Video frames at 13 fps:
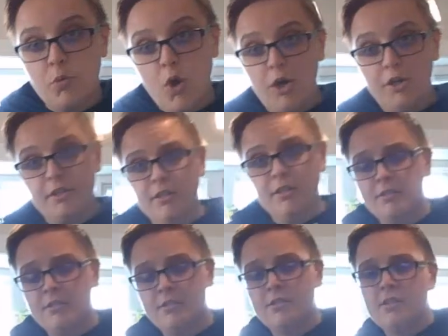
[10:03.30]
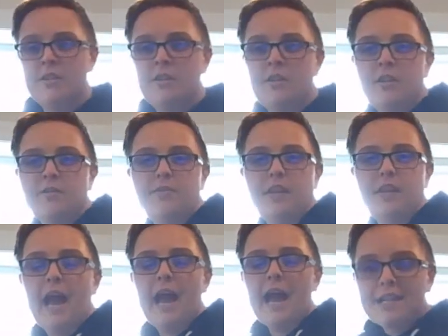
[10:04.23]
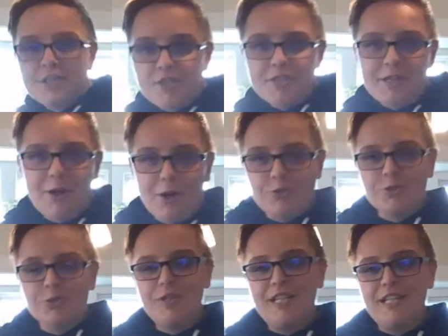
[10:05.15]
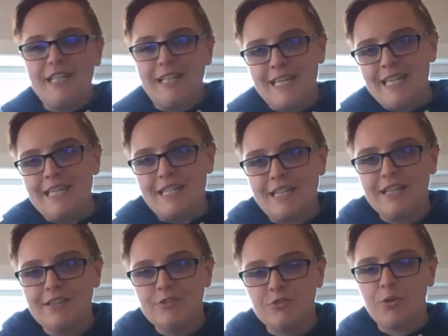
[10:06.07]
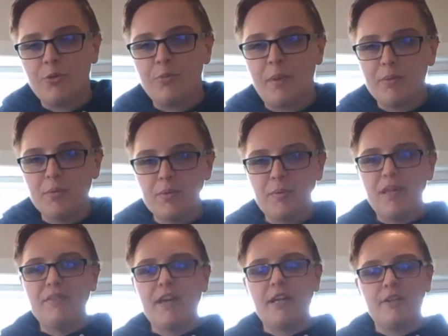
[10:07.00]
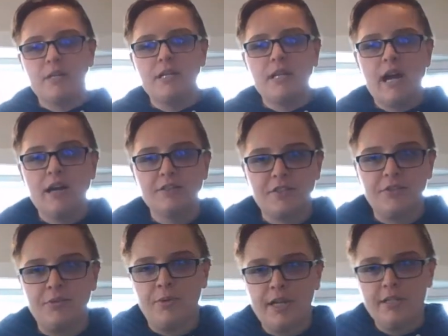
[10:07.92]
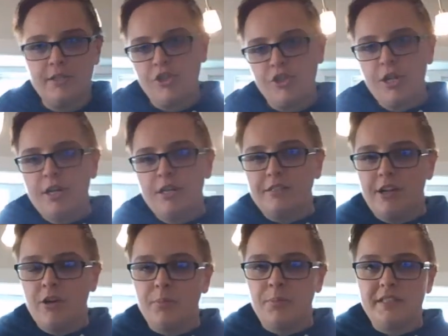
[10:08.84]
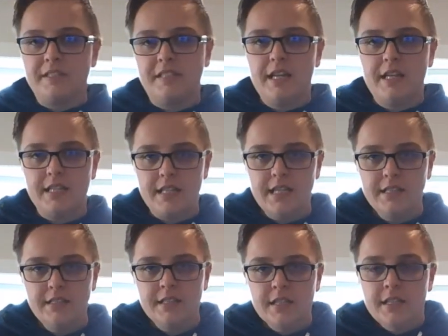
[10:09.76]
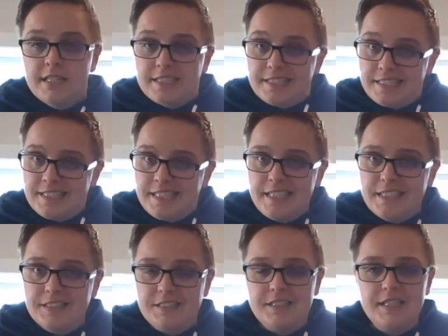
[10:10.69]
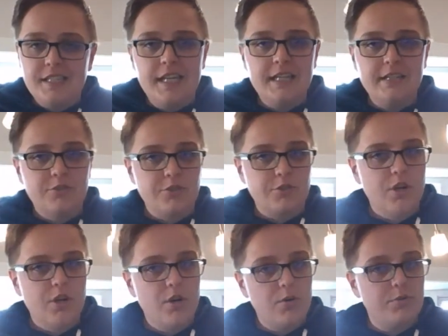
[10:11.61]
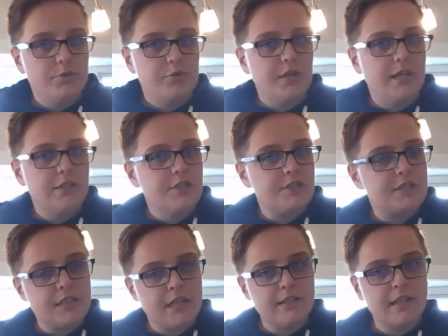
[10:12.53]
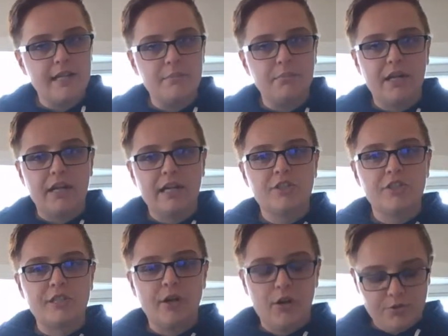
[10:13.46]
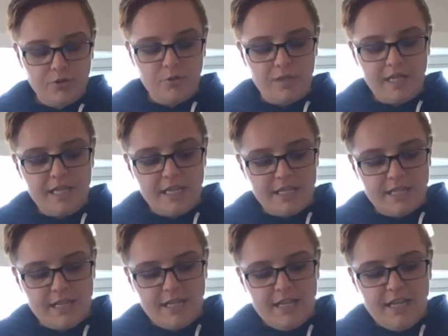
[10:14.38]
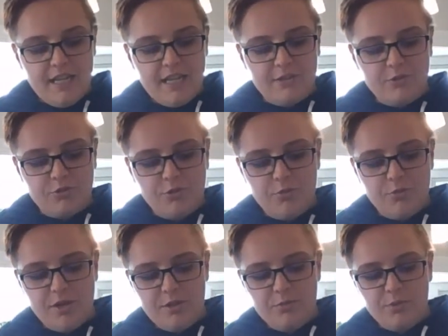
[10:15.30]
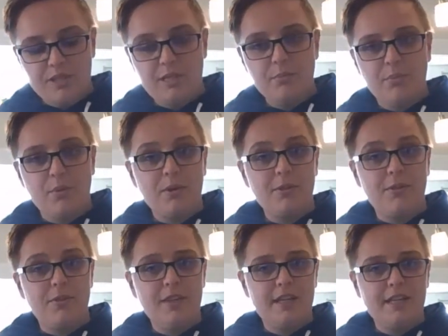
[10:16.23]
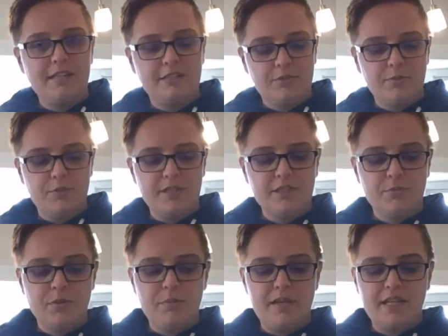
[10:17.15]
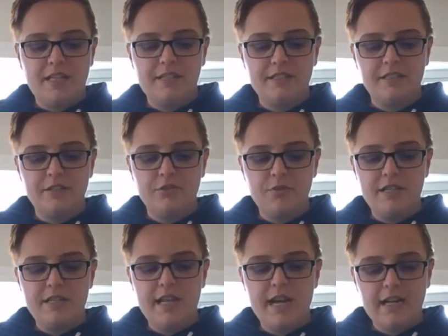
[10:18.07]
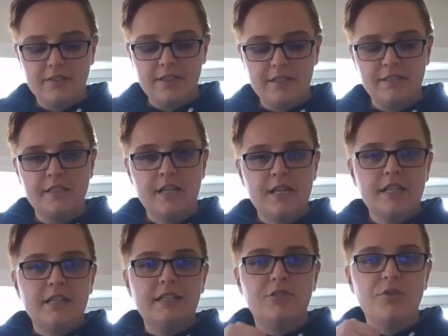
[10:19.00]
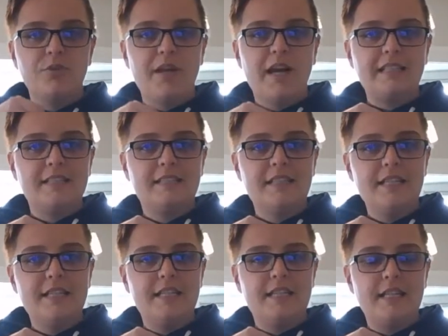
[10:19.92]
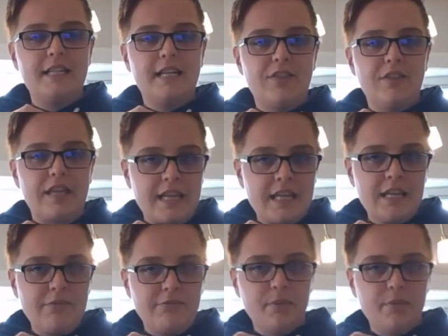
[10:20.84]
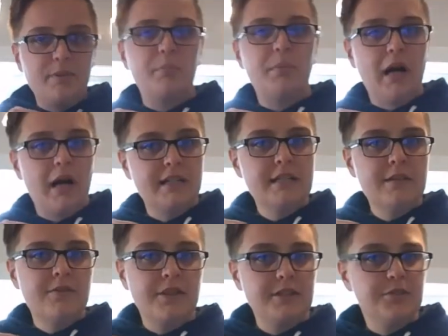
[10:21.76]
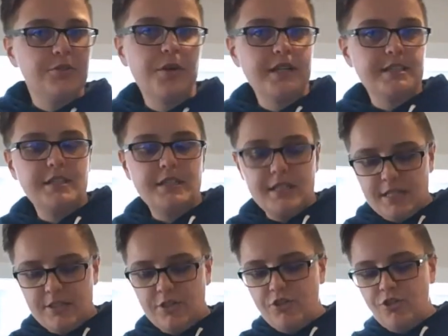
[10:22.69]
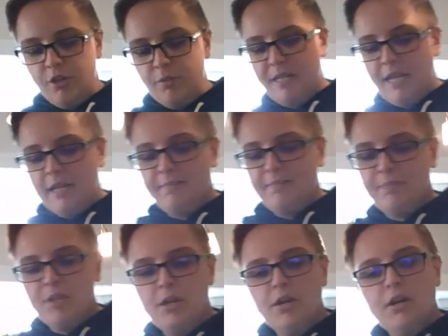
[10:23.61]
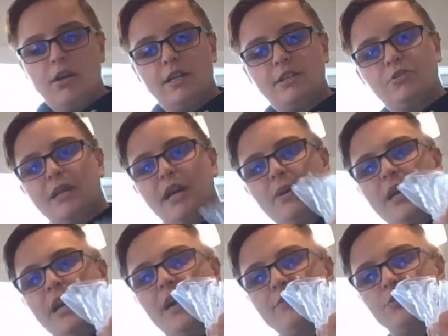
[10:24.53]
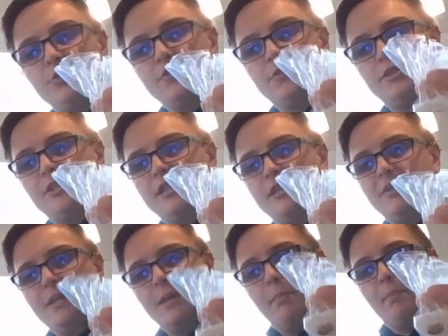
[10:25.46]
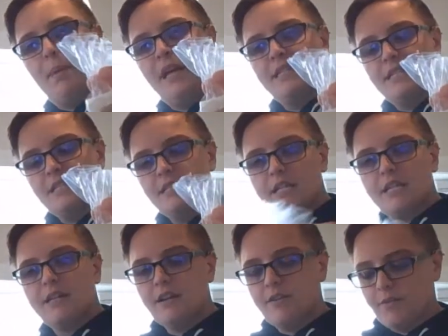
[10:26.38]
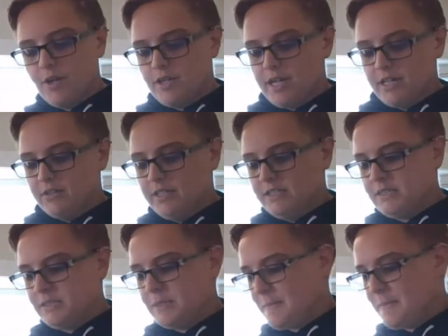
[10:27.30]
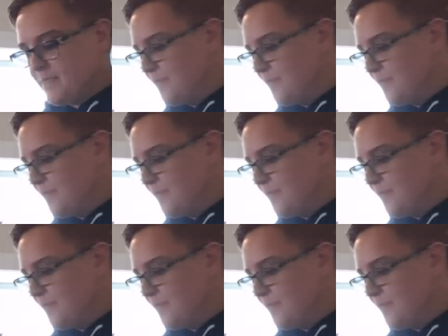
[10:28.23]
water they actually also need heat. So remember, we made that greenhouse at the ranch to help contain heat. The seeds need heat to grow. So not just sunlight, but actually also heat. And so one of the really important things, the reason we're making this into a necklace, is so that seed can get the heat from your body that it's going to need to germinate. All right, so now we have sort of what's going to be the pendant of our necklace.